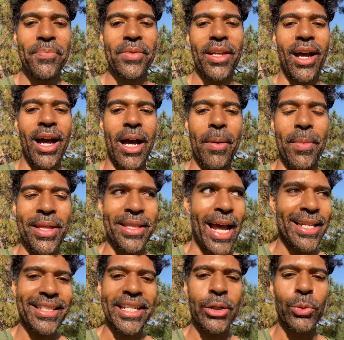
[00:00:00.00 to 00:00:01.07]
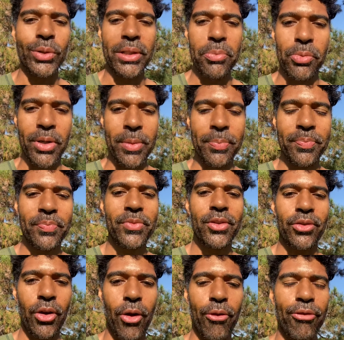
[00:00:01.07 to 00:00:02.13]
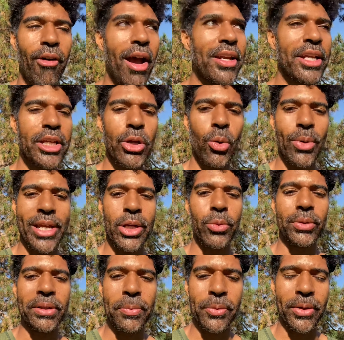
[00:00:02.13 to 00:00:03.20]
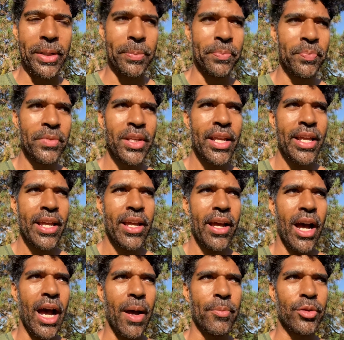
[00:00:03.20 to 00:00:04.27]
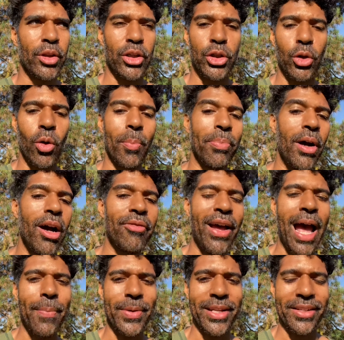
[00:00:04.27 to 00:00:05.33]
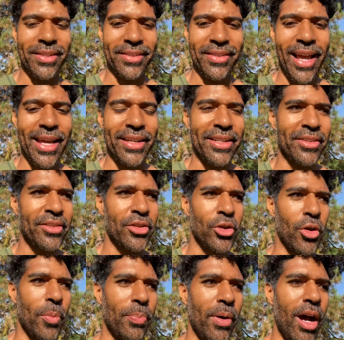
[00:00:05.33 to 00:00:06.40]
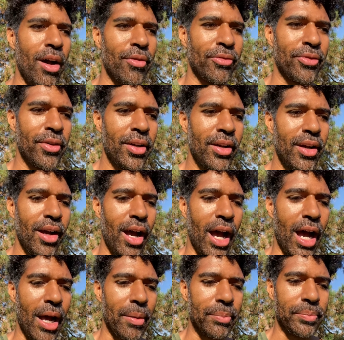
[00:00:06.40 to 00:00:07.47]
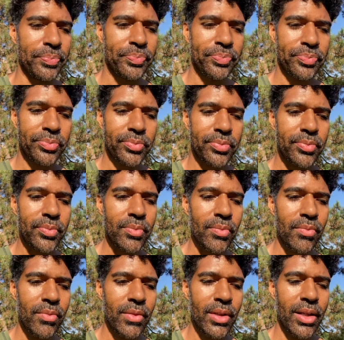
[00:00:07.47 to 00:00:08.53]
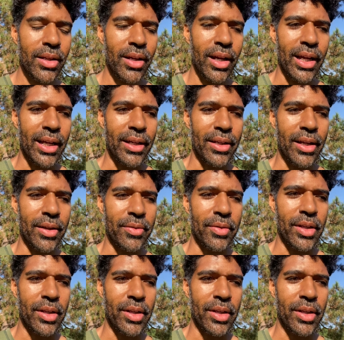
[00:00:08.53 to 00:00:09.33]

um, and that's equilibrium. So finding your equilibrium, um, so that you're above happiness and sadness, you're above. Um, uh, uh,